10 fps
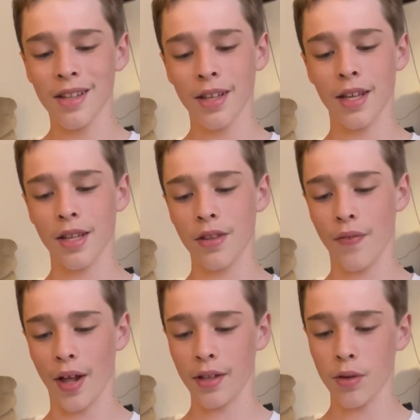Lady of the
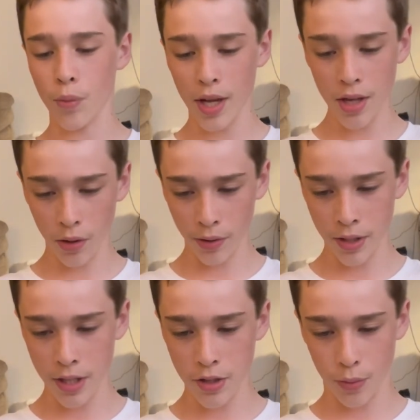Valley, Wait, All You
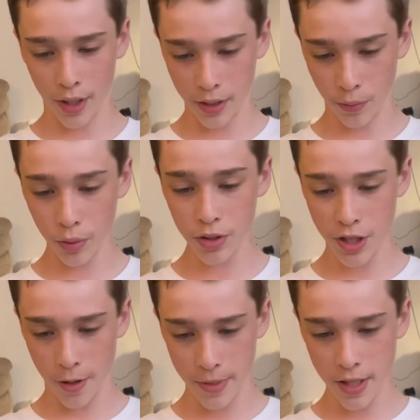Need Is Rock and Roll,
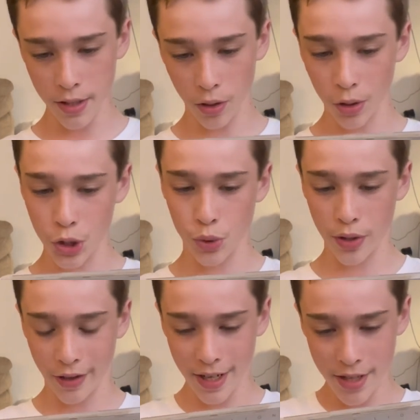Tell Me, All Join
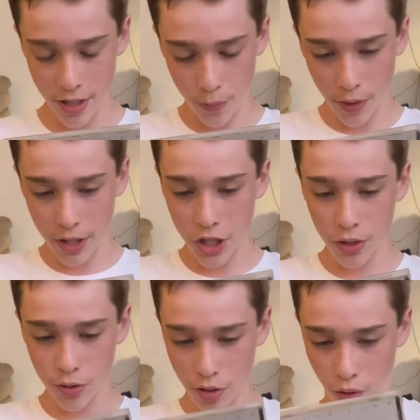Our Hands, and When the
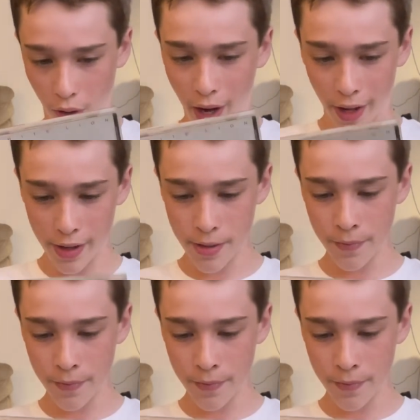Children Cry.